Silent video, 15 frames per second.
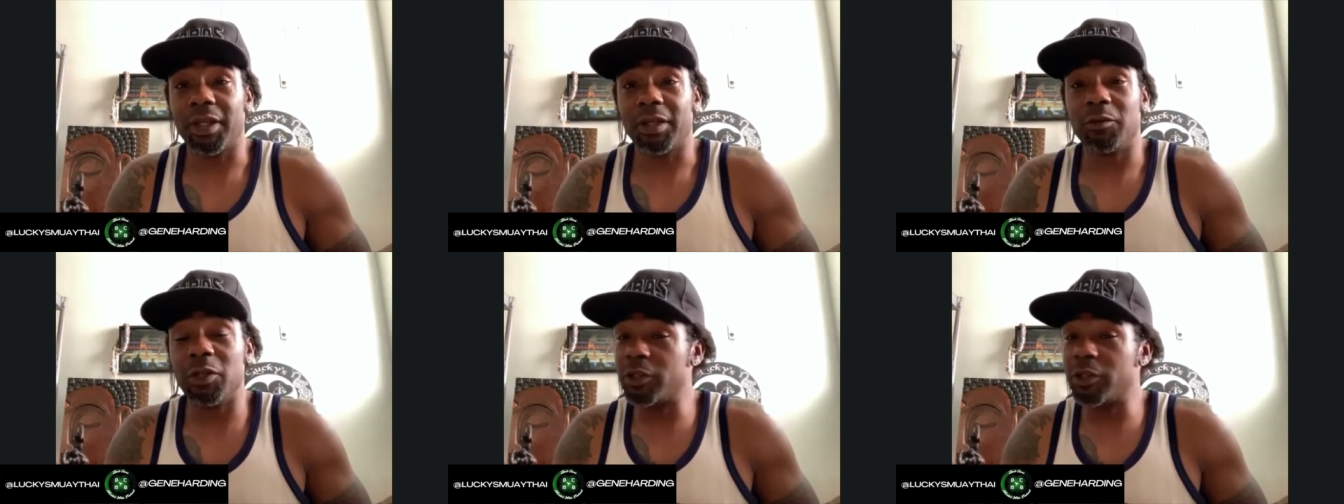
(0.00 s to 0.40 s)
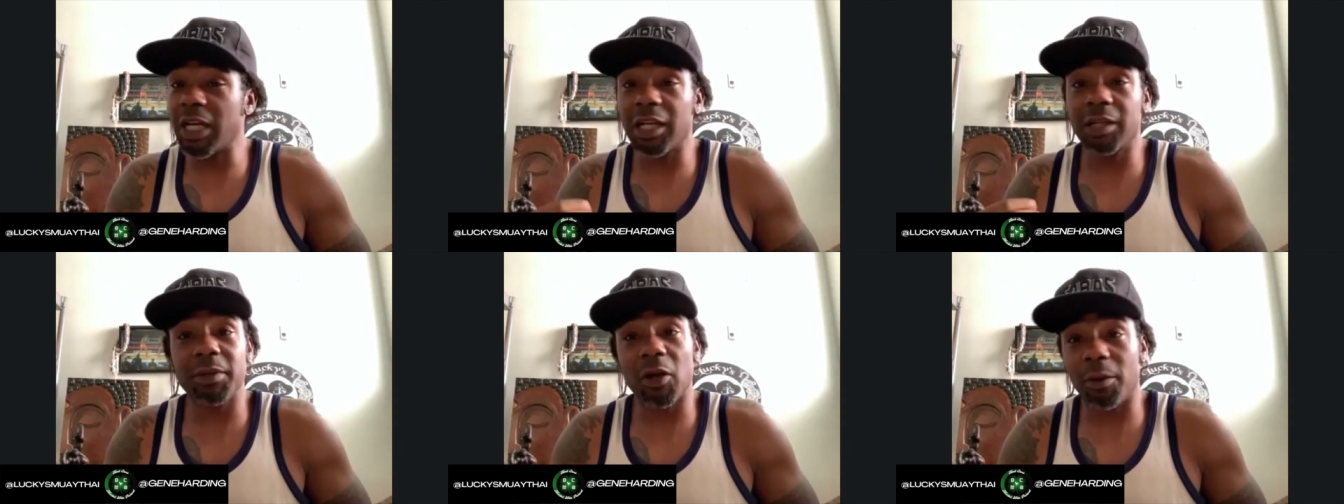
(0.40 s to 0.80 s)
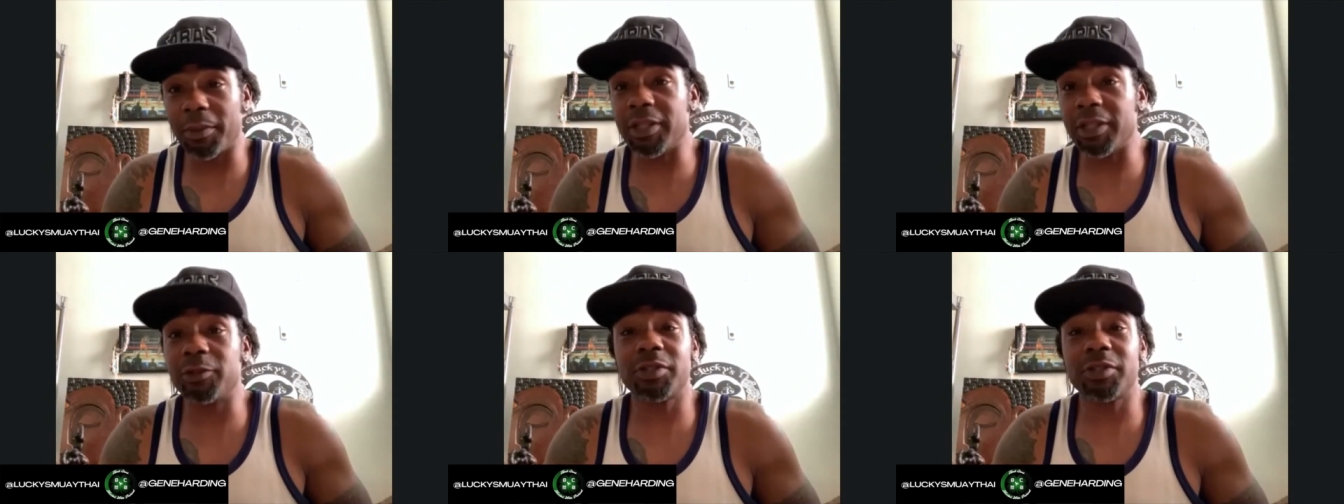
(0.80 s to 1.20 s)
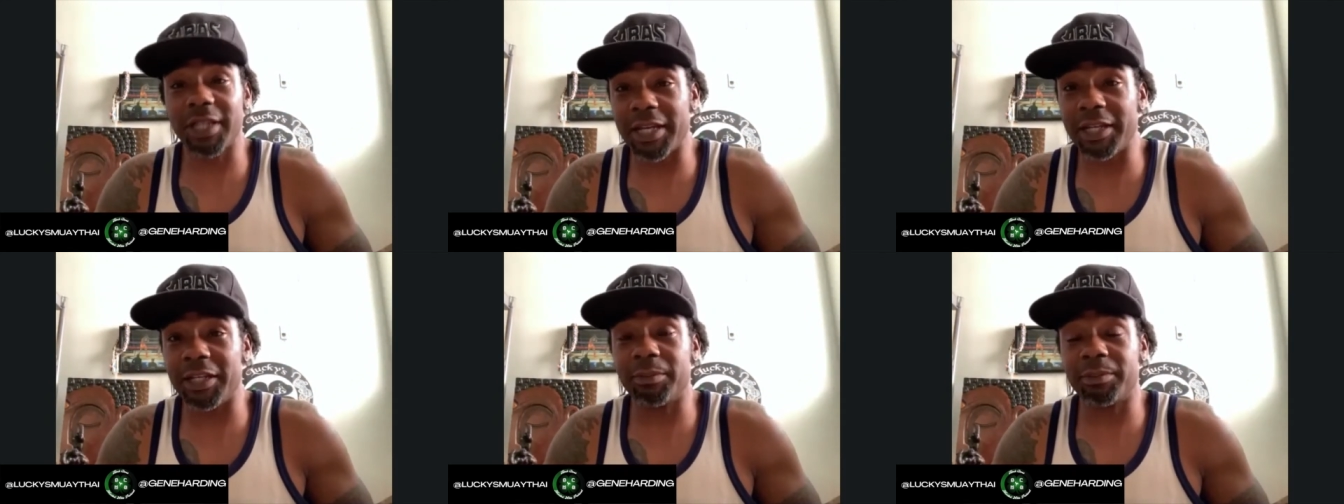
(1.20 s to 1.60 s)
And you tell them, yo, I'm going to do
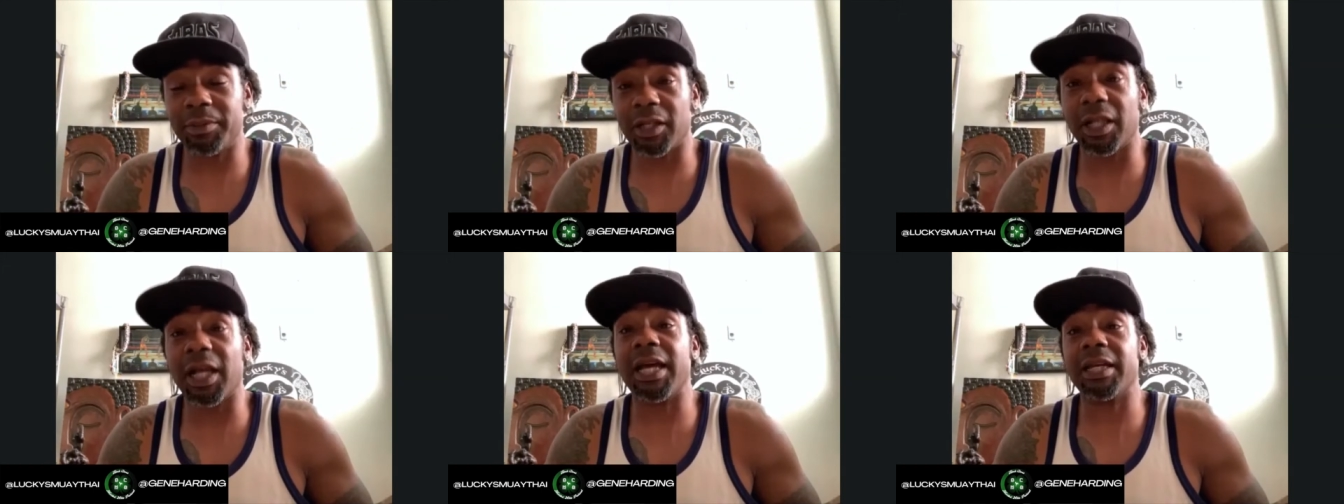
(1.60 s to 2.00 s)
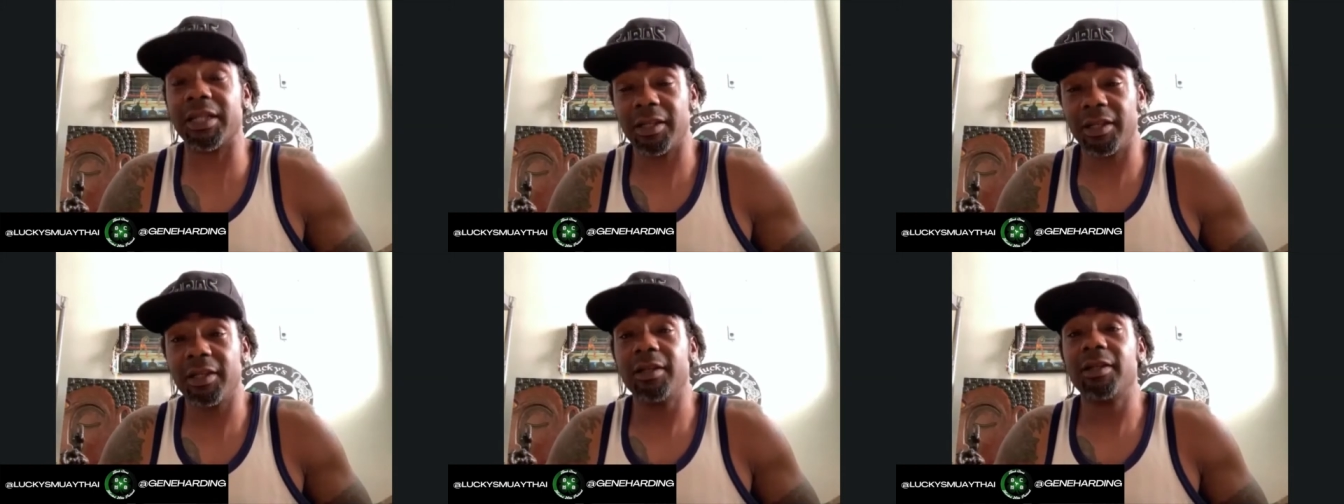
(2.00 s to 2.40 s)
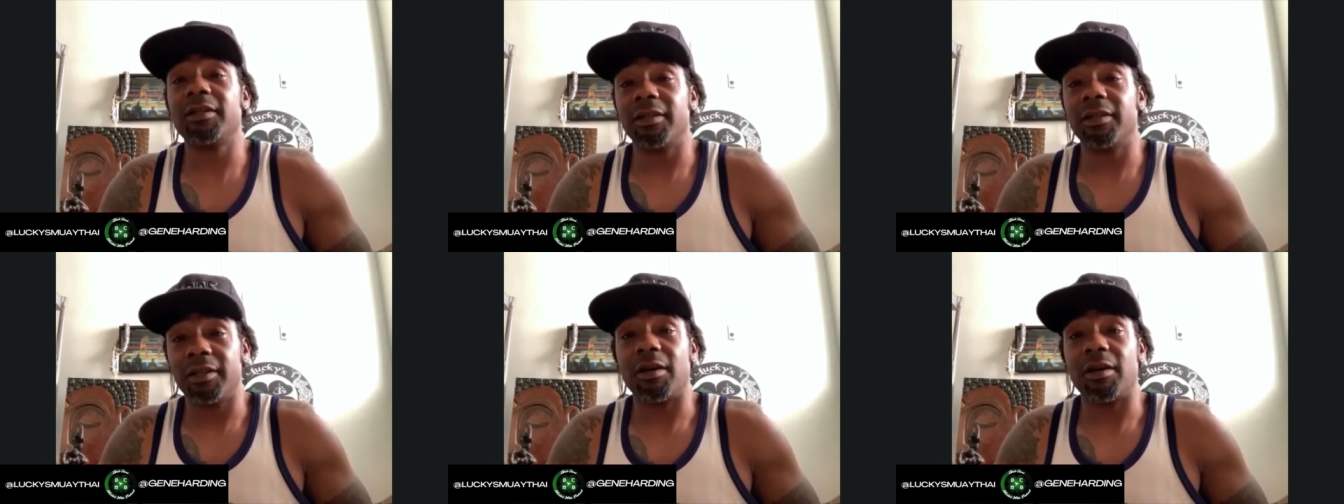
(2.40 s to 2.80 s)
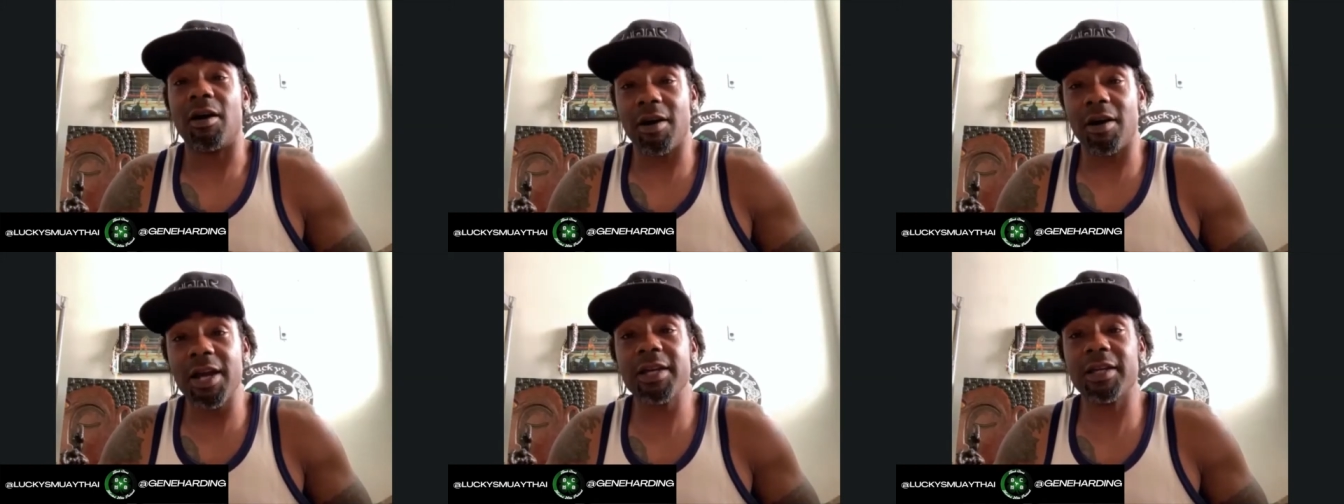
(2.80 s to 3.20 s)
stand up. They're like,
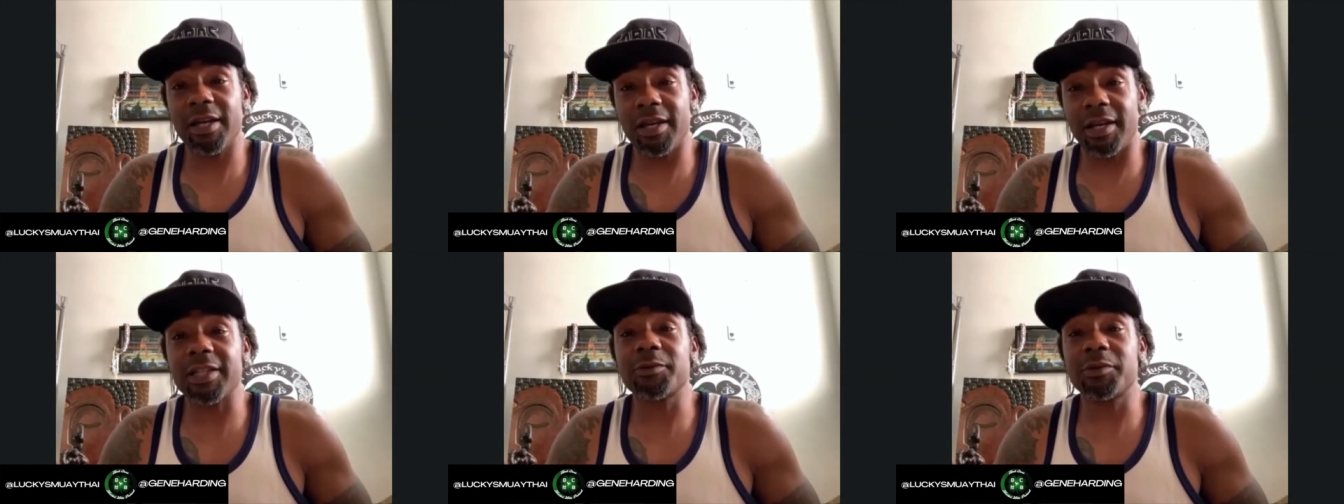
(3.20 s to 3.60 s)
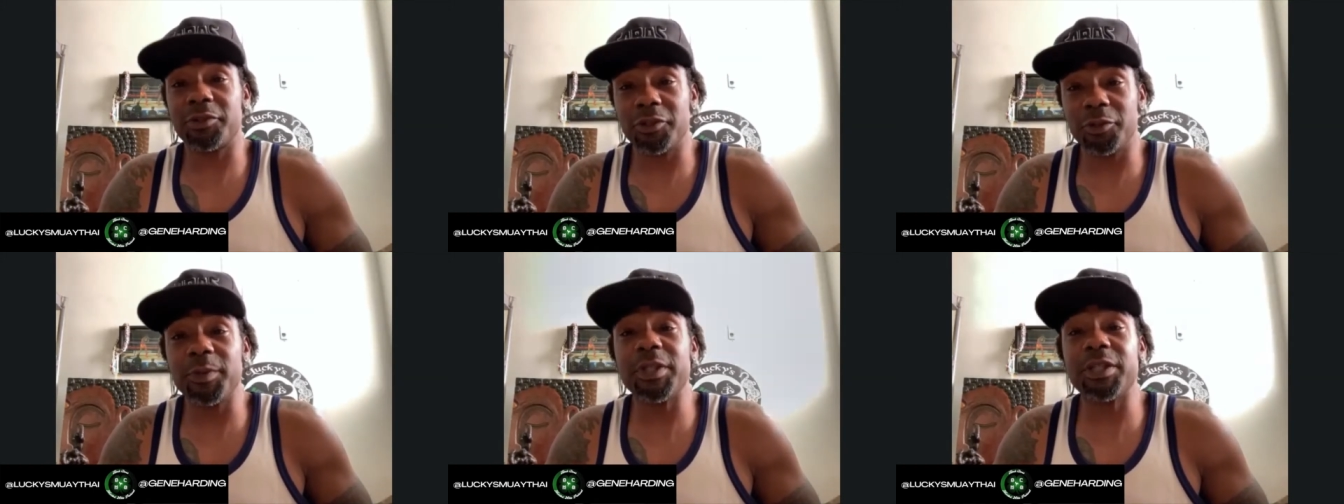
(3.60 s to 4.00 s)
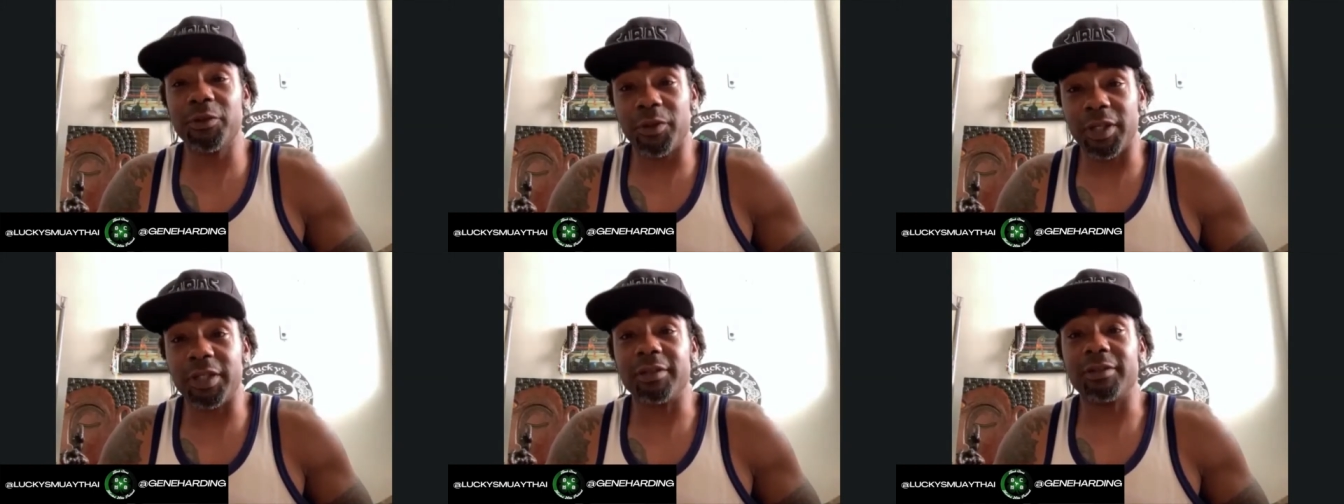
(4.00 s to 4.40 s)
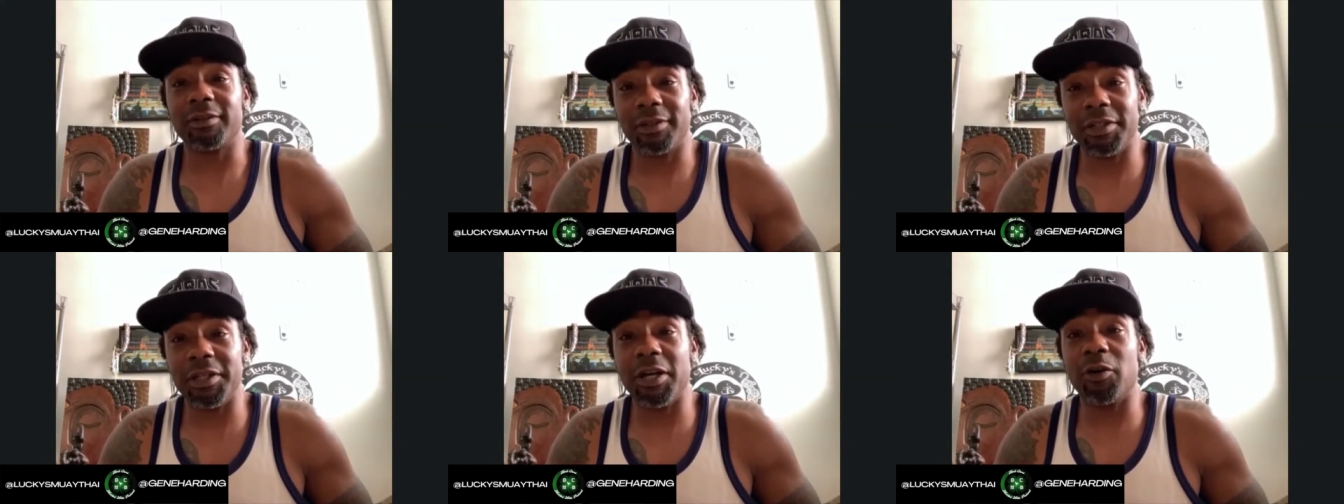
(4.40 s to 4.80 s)
all right, yeah, that's what you should be doing.
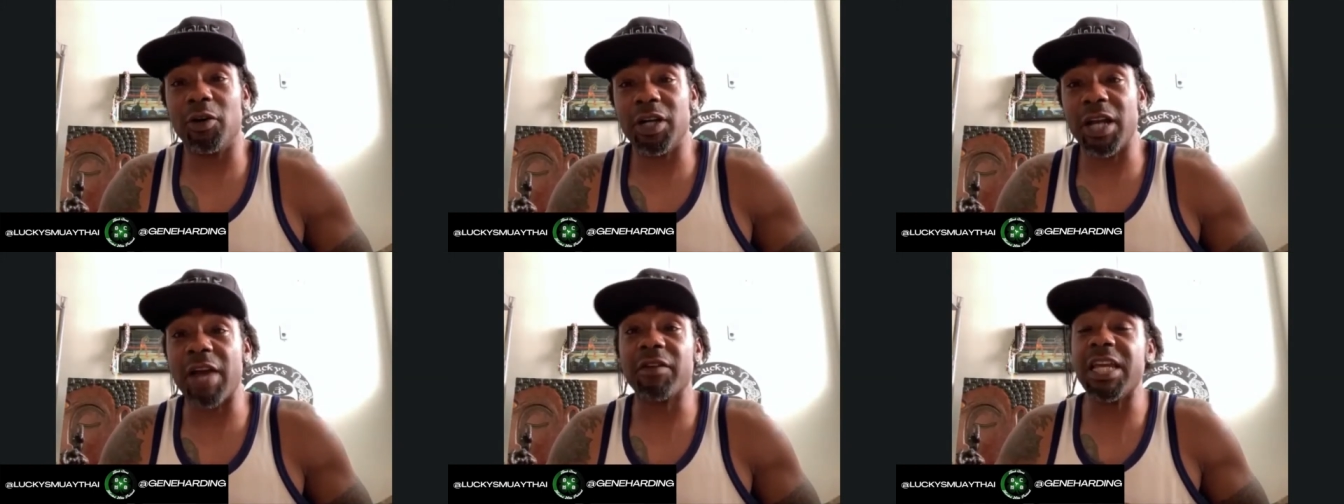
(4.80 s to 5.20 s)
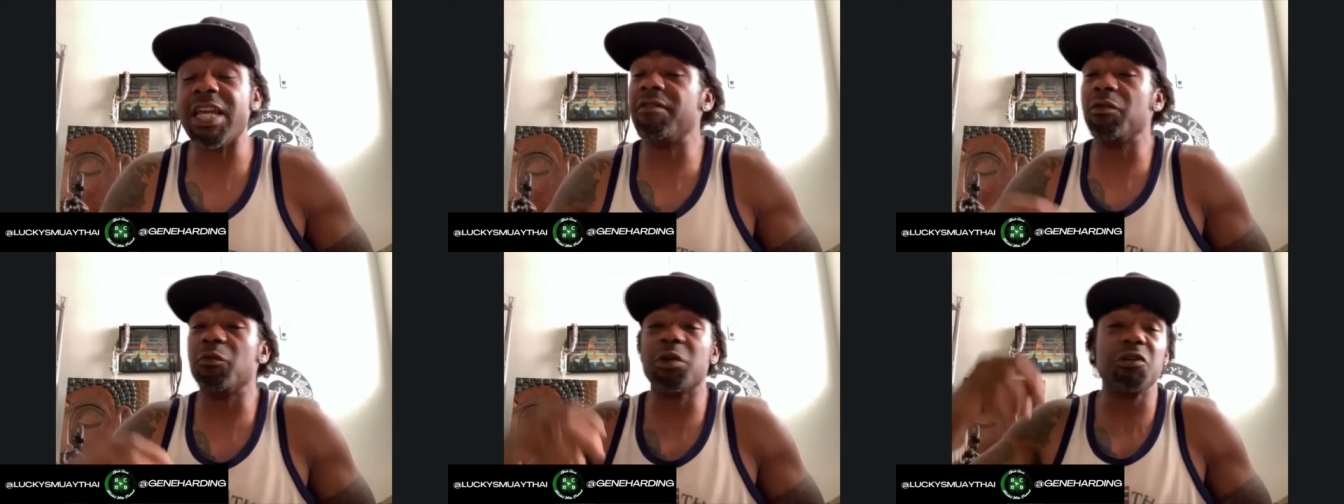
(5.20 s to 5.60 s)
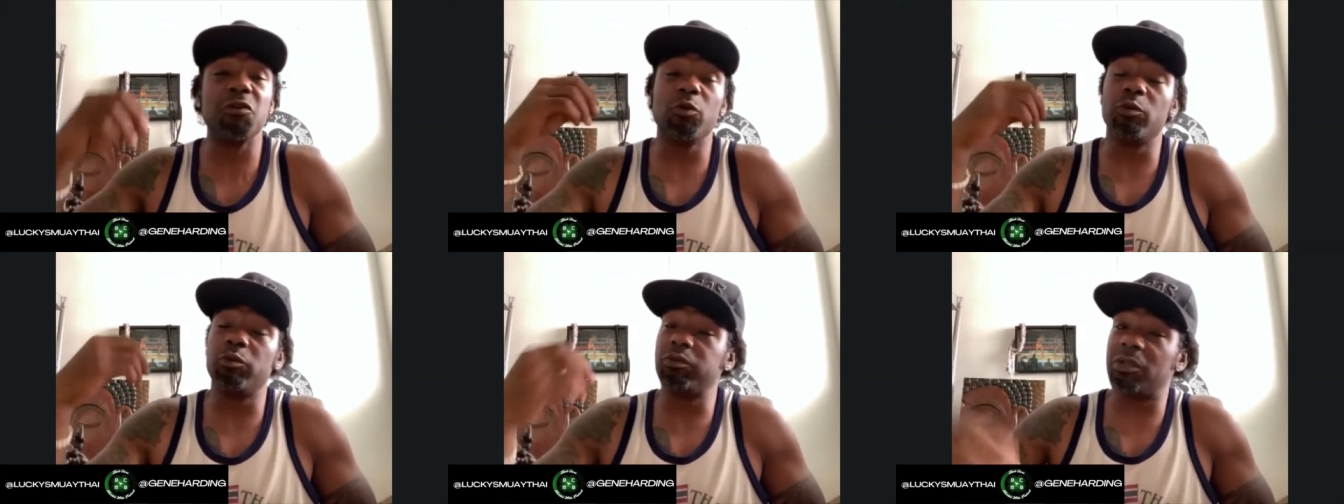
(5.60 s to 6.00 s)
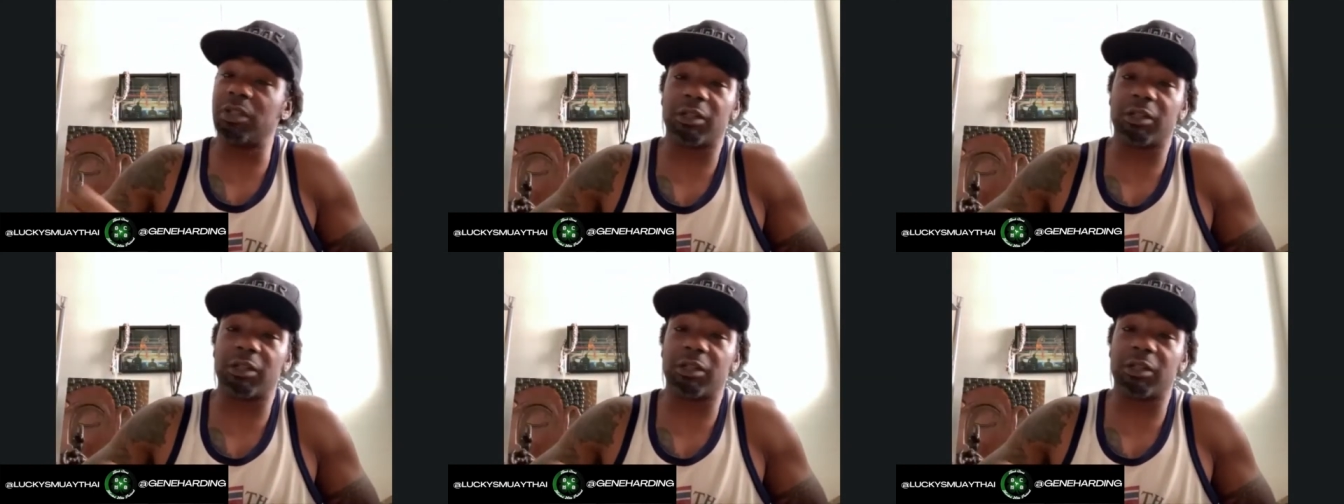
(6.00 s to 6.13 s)
You know, and even when you